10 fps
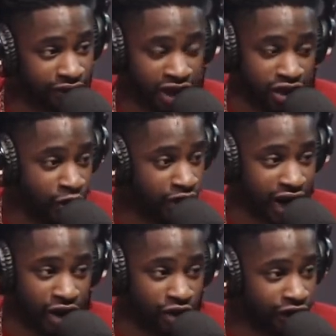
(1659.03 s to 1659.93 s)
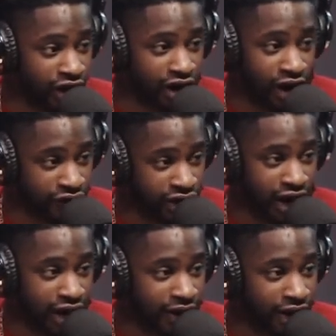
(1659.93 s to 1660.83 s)
Yeah. It's going down over there every
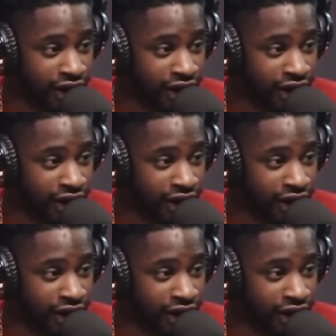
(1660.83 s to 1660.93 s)
day.